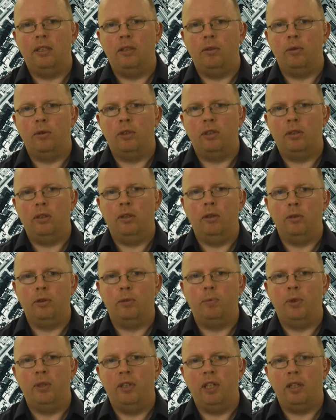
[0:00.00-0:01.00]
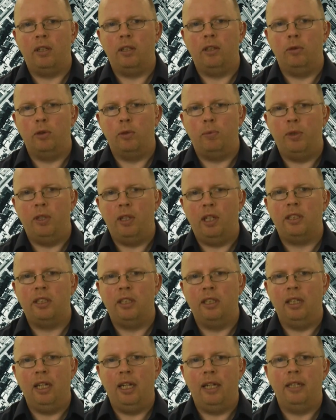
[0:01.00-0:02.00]
those
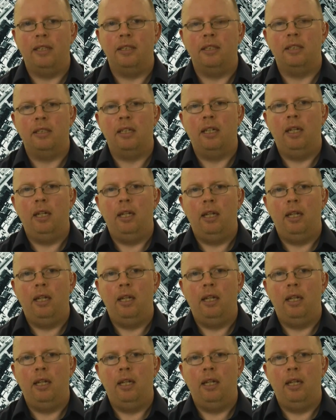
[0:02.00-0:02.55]
production lines,